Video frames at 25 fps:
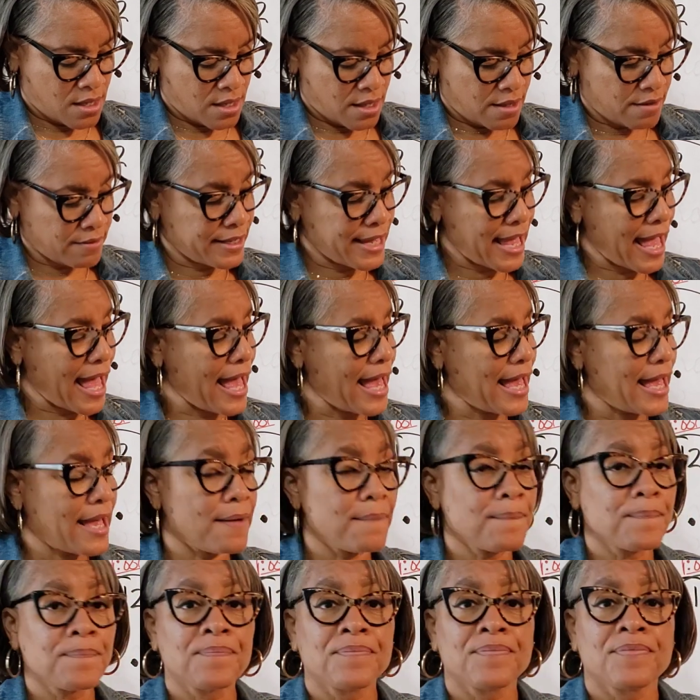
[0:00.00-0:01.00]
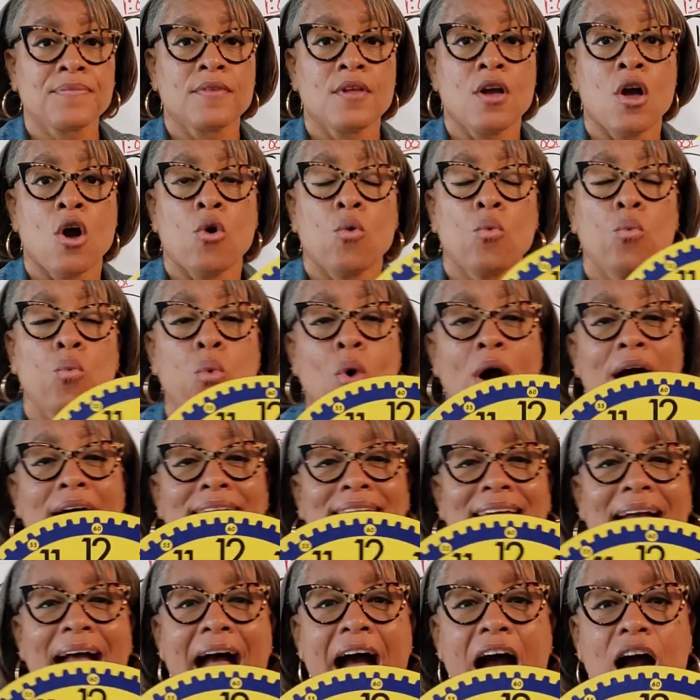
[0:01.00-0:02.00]
Okay.
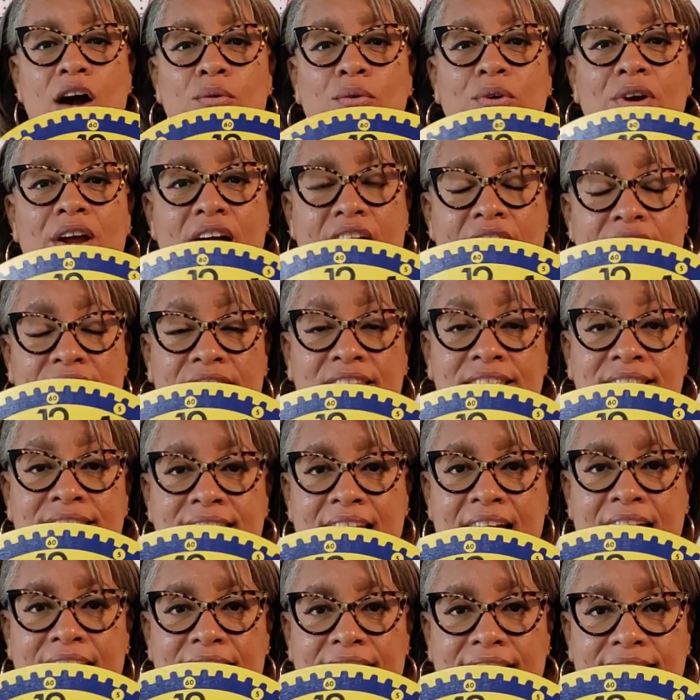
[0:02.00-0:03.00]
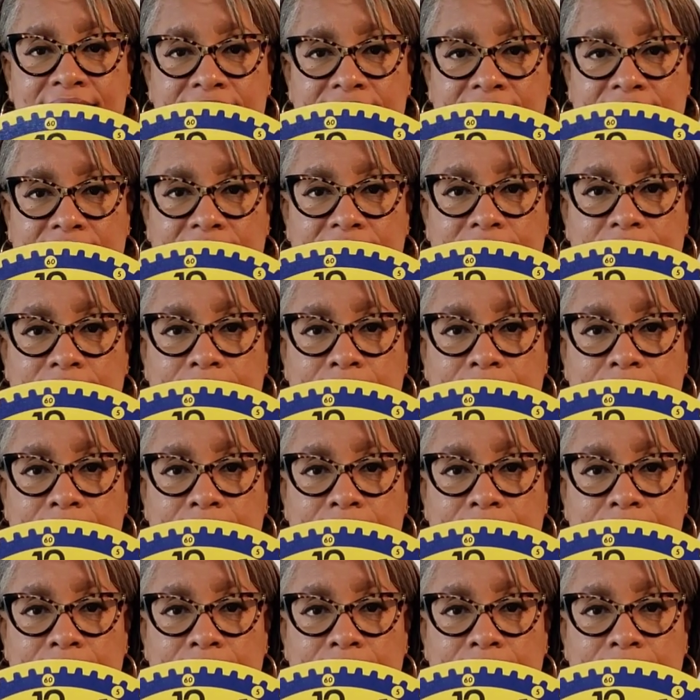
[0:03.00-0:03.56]
What hour of the day is it?